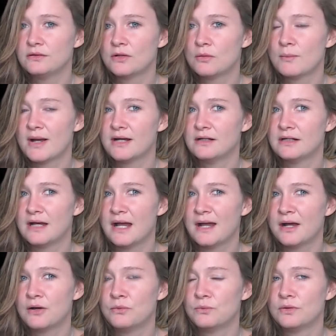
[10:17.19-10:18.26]
no matter
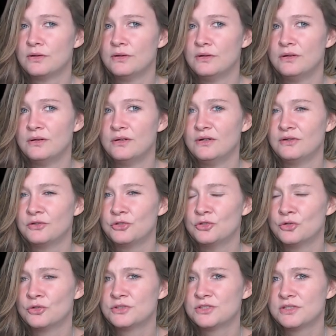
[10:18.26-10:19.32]
how
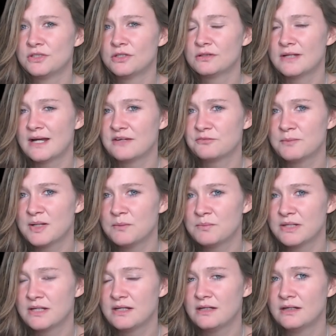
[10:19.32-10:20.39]
good your life may
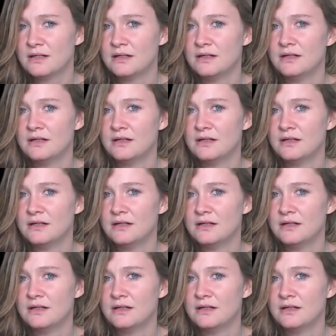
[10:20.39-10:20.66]
be